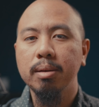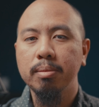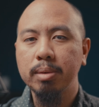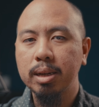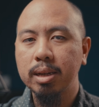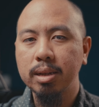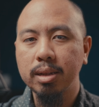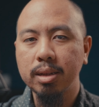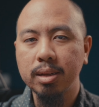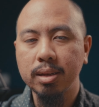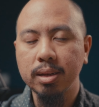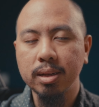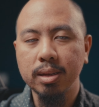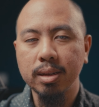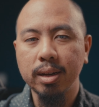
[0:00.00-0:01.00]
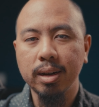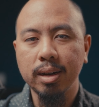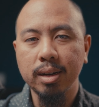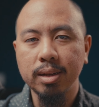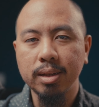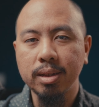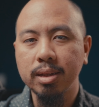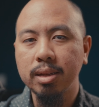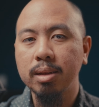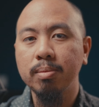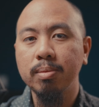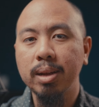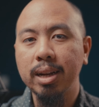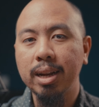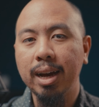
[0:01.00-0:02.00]
because it's a
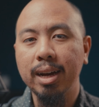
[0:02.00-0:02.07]
system that